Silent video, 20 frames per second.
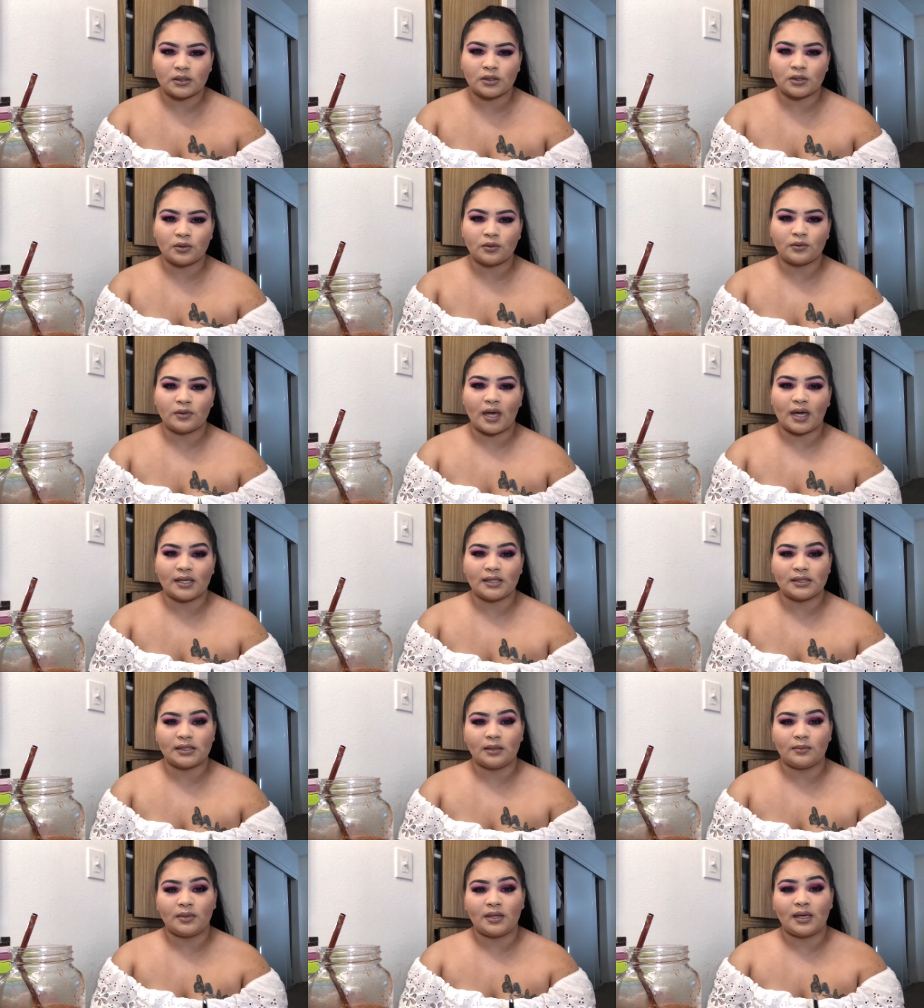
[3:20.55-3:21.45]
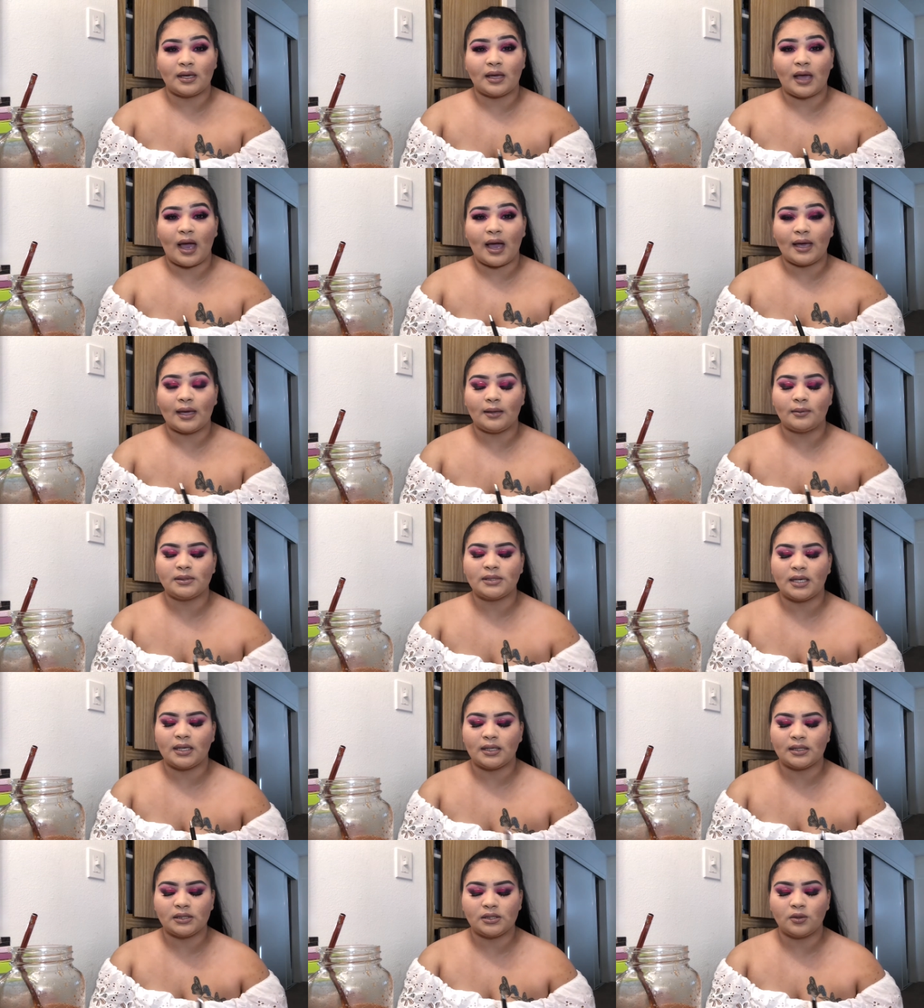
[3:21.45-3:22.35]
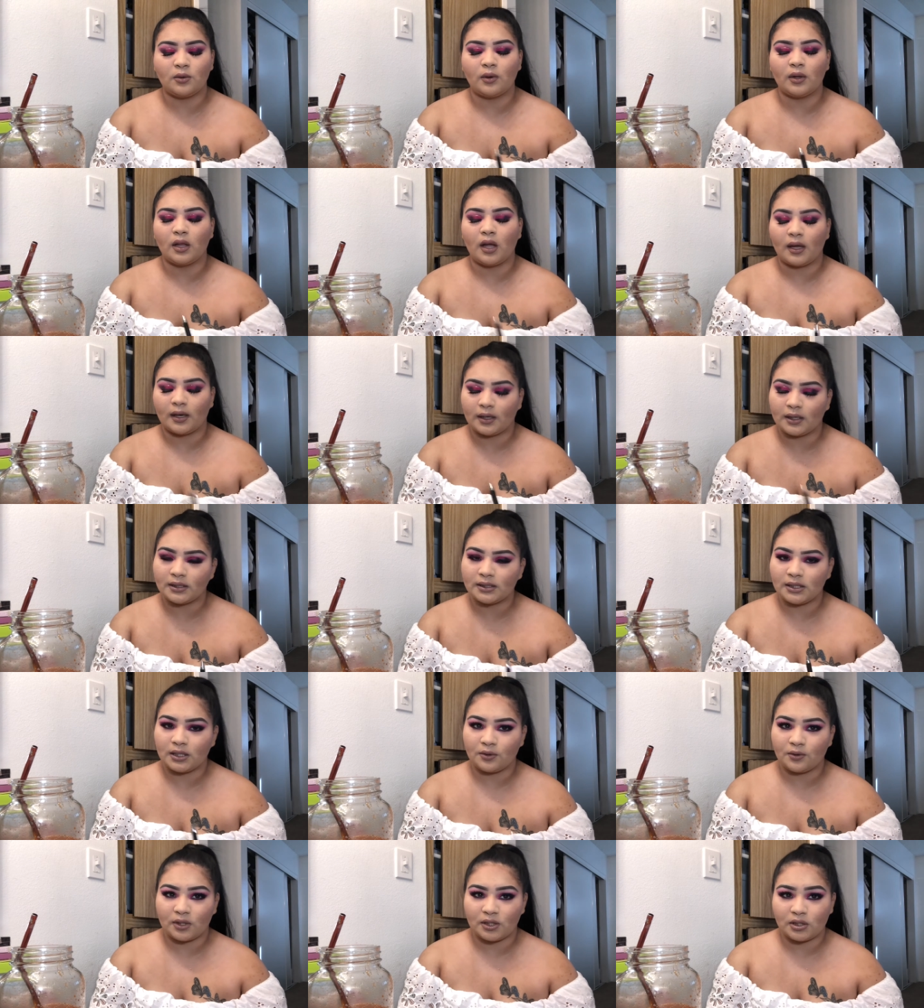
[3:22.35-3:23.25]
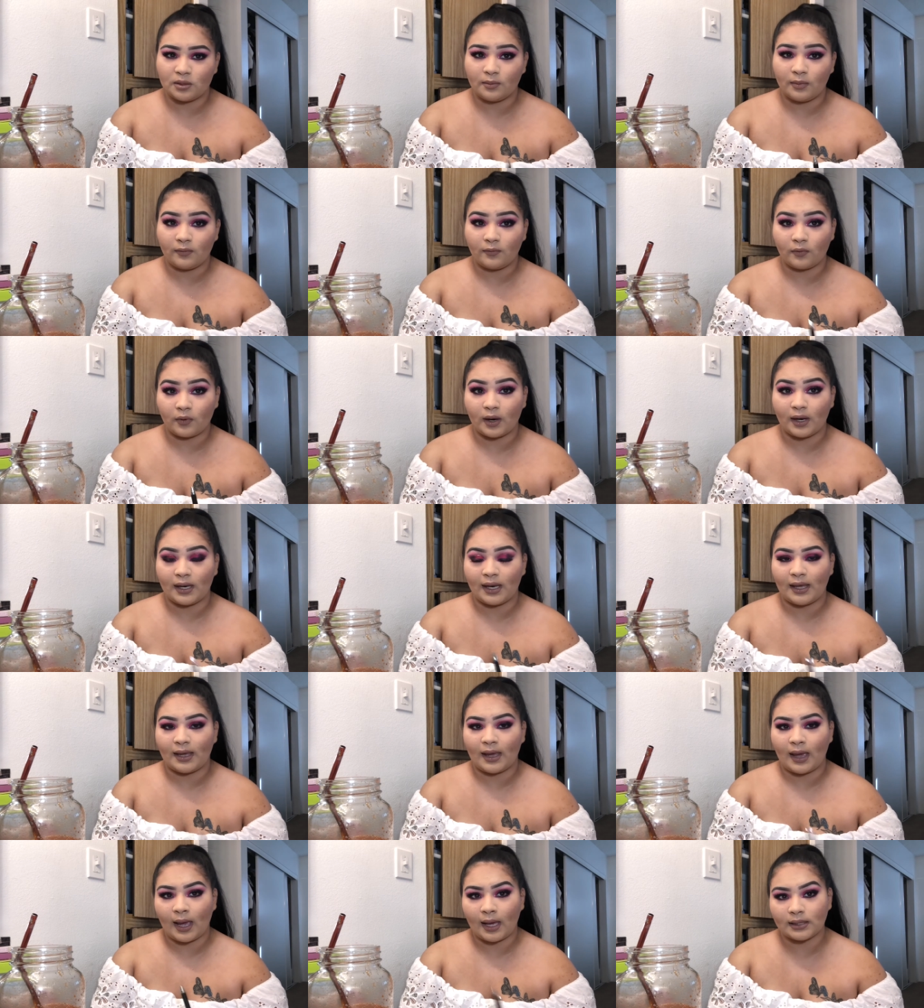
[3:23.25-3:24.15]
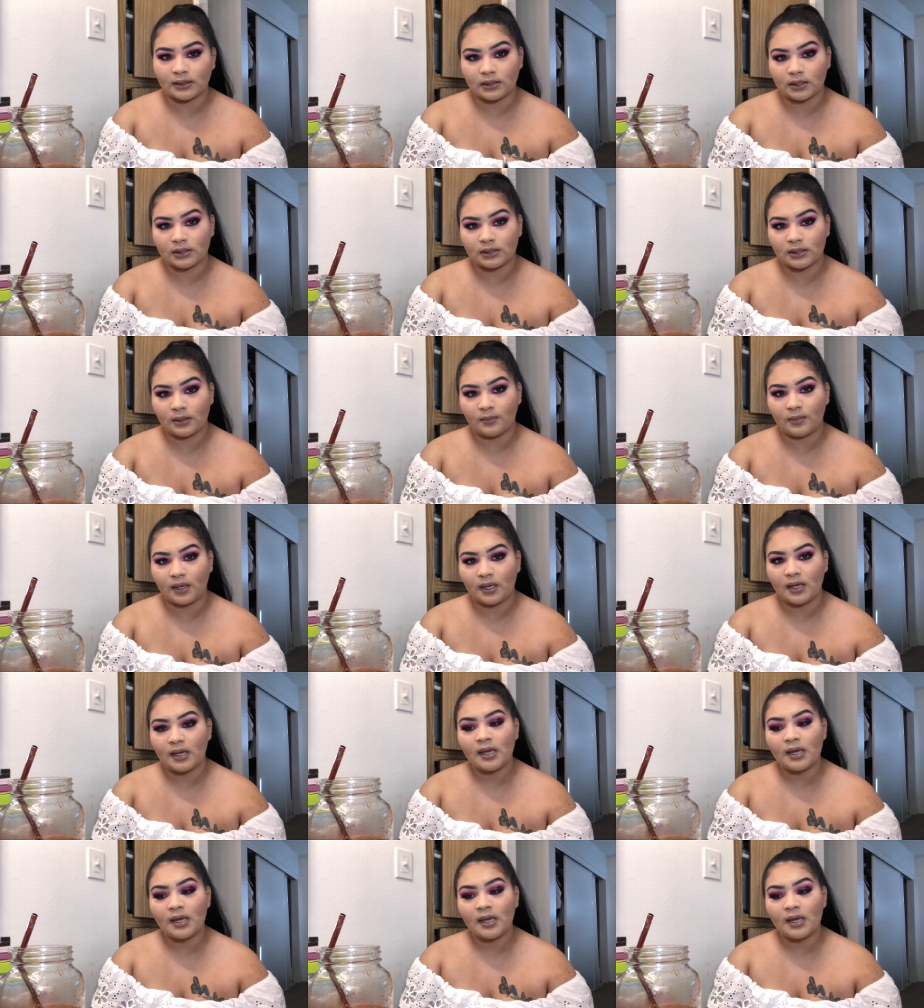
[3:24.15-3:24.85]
So that is something I take into a lot of consideration before I lay hands on somebody,